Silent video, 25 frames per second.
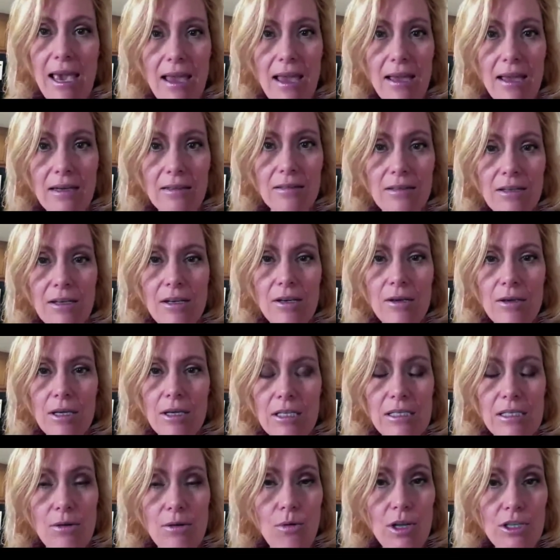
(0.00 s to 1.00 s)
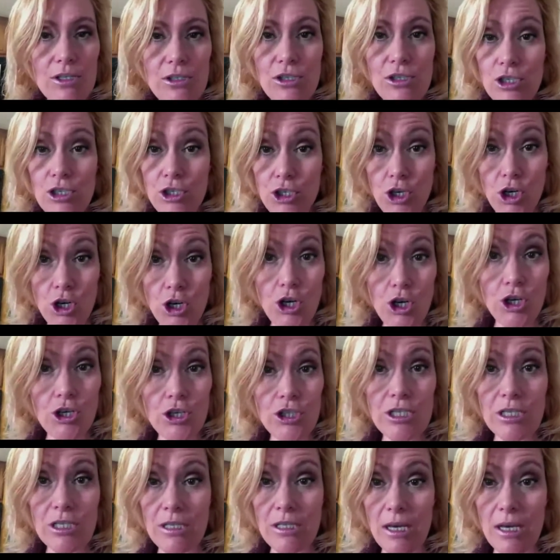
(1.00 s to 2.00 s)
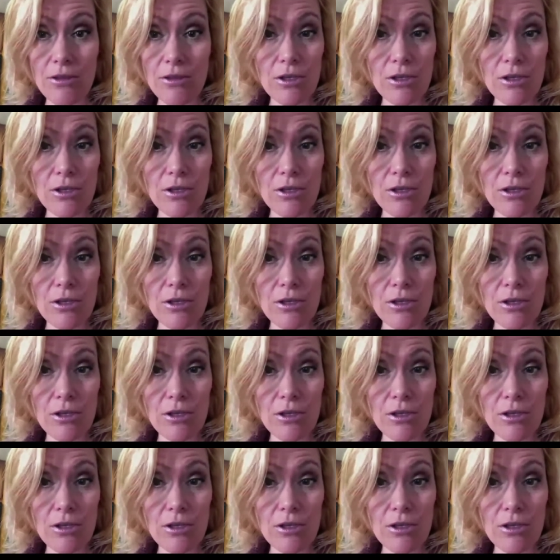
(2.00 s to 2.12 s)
because he wants the sugars and the other things